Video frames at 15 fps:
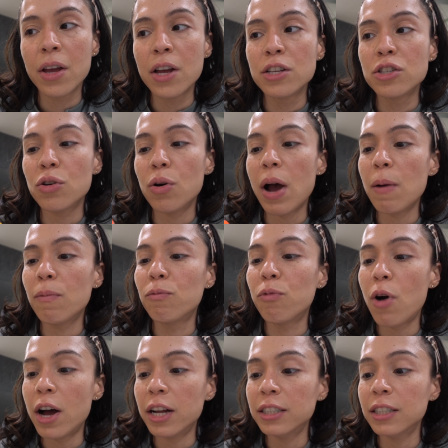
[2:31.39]
So I
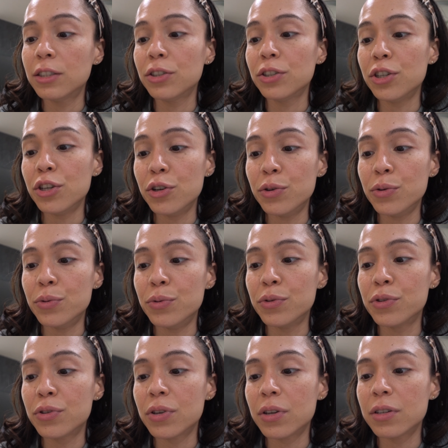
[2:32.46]
wanted to
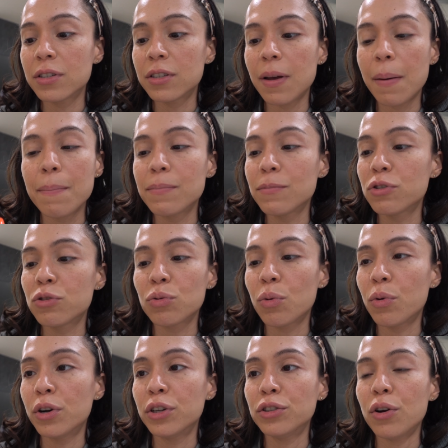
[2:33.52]
use some
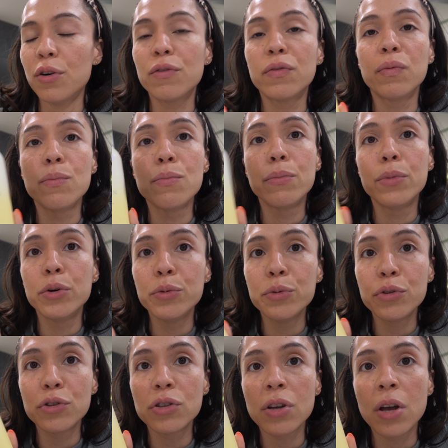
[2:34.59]
sort of
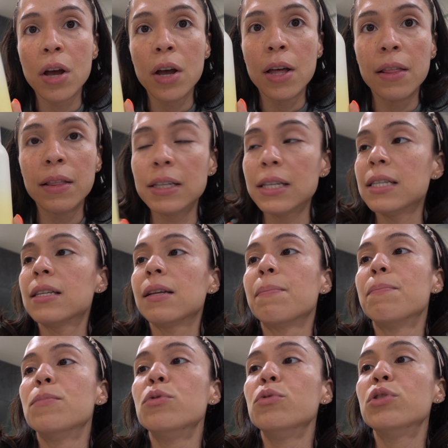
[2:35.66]
mousse. This is a
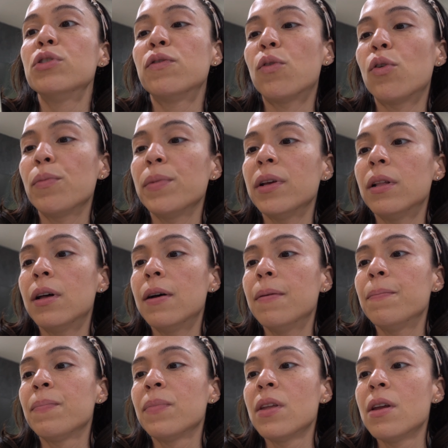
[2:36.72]
mousse formula.
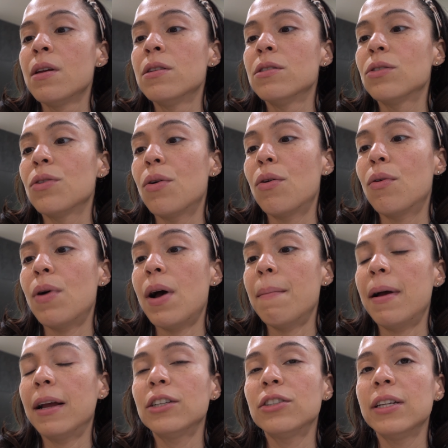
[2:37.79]
So I'm
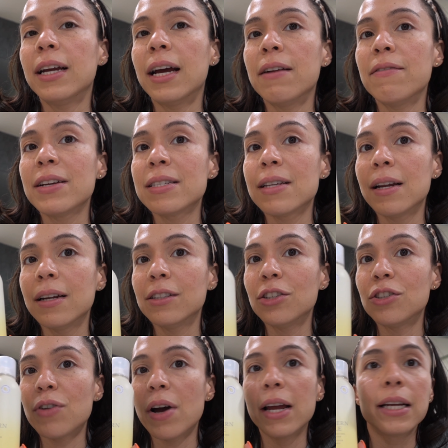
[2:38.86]
actually kind of excited to
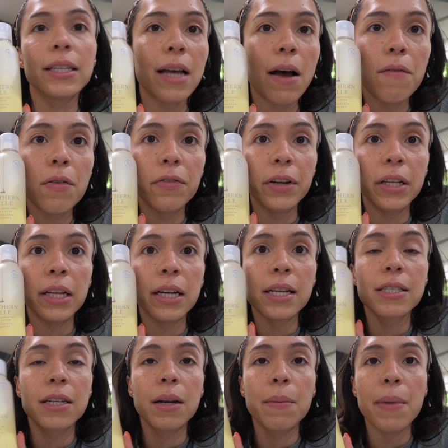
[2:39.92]
try it because I have a feeling it's
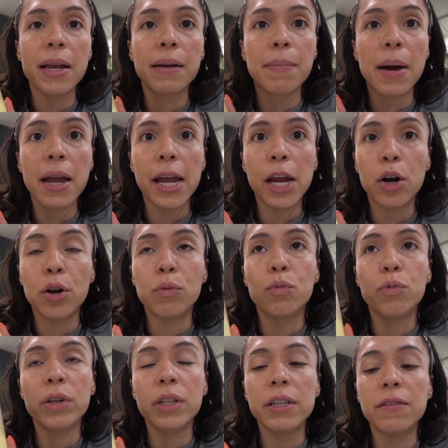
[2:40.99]
going to make my hair
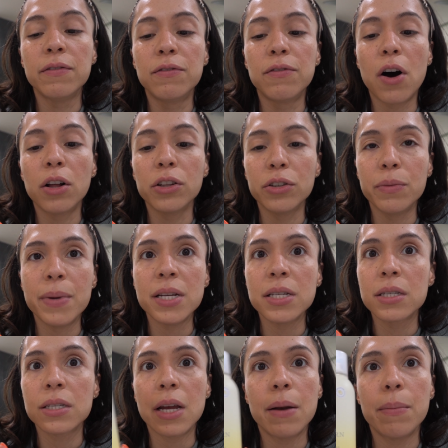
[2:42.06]
really
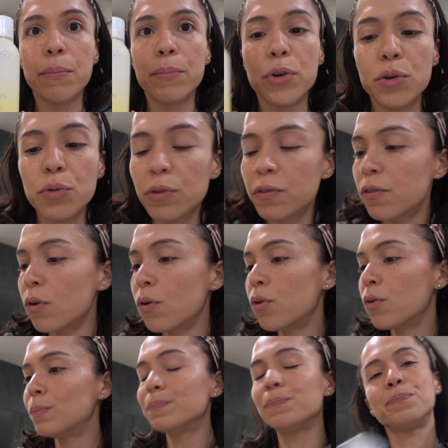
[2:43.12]
voluminous and
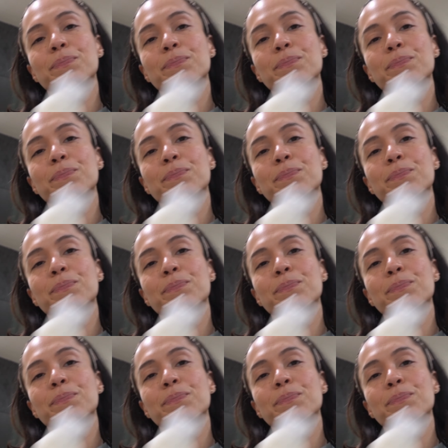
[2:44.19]
beautiful.